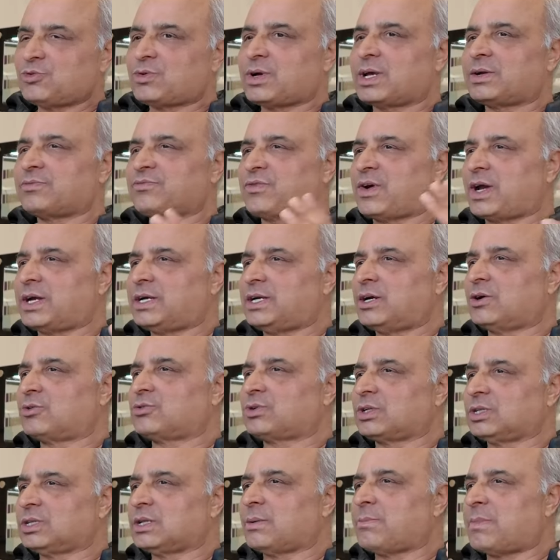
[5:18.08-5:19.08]
you can find
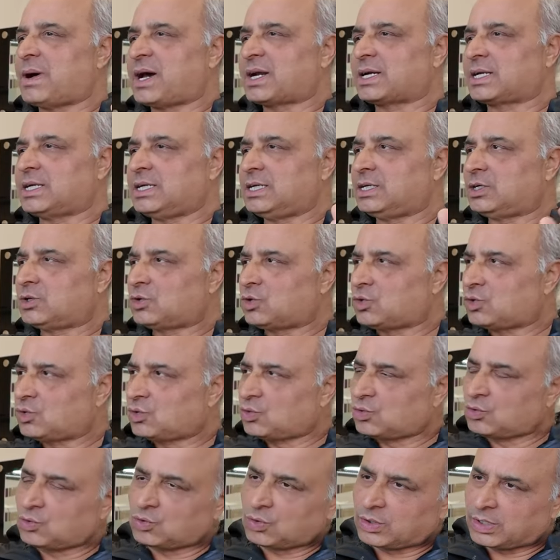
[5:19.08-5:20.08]
out in the market,
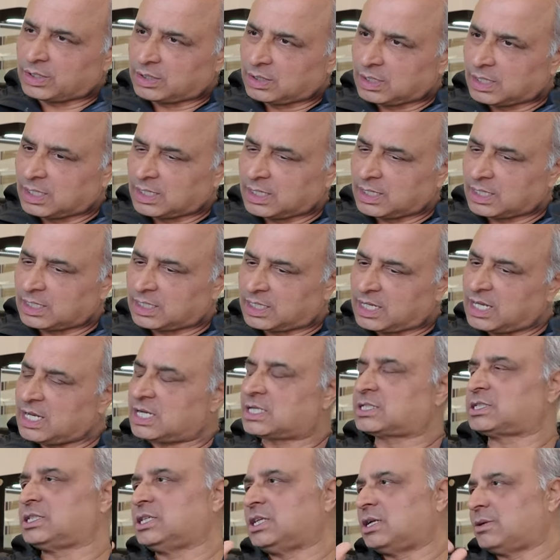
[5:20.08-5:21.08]

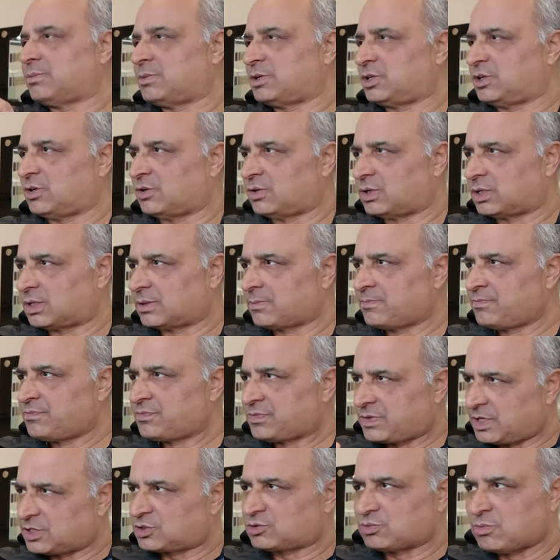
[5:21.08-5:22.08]
cake cinnamon donut,
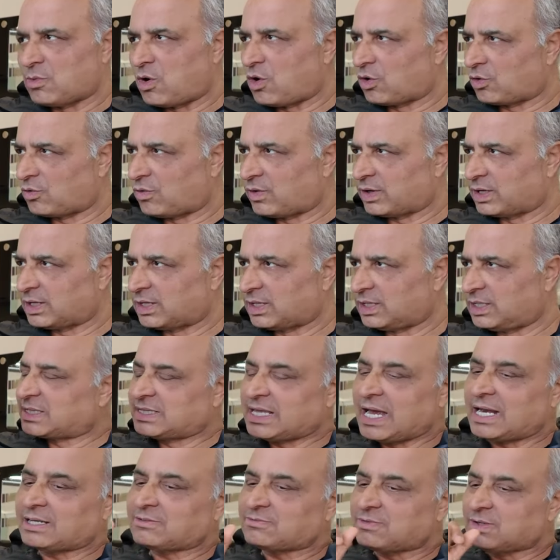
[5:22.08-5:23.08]
the small one. But
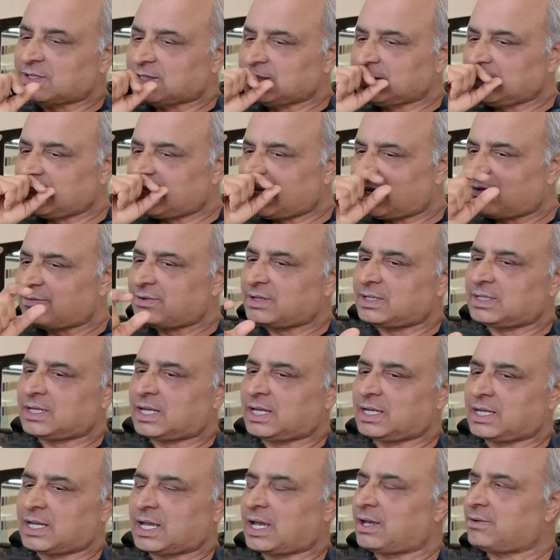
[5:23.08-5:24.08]
that one
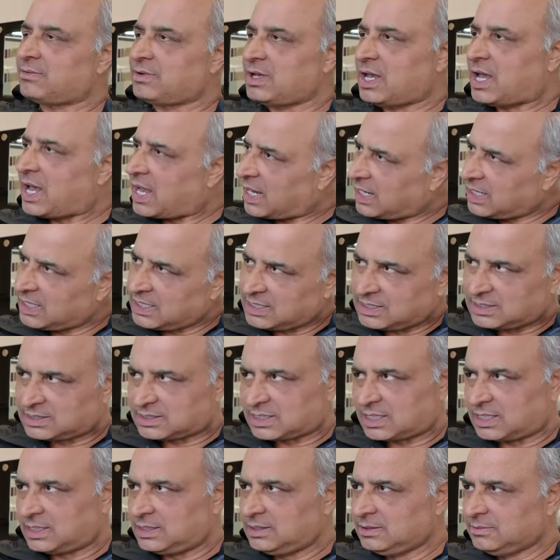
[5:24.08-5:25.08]
like have egg
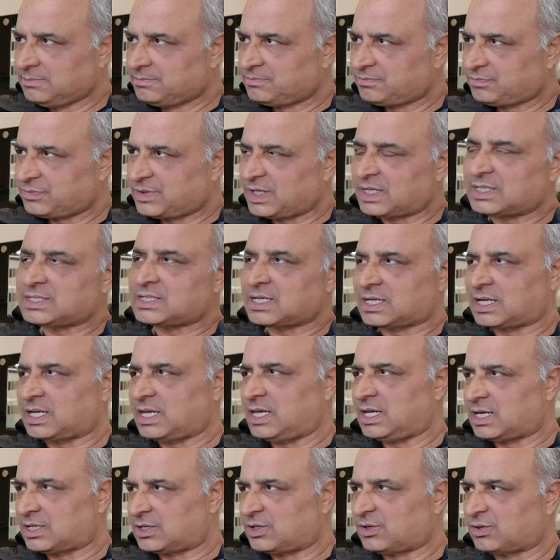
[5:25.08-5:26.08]
inside. That's the
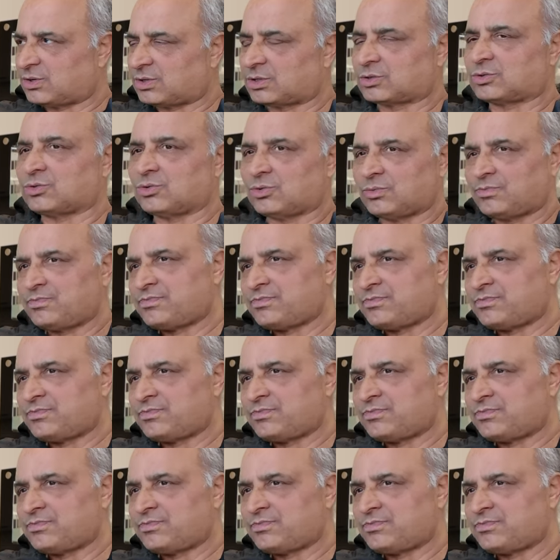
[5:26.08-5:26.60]
cake donut. So.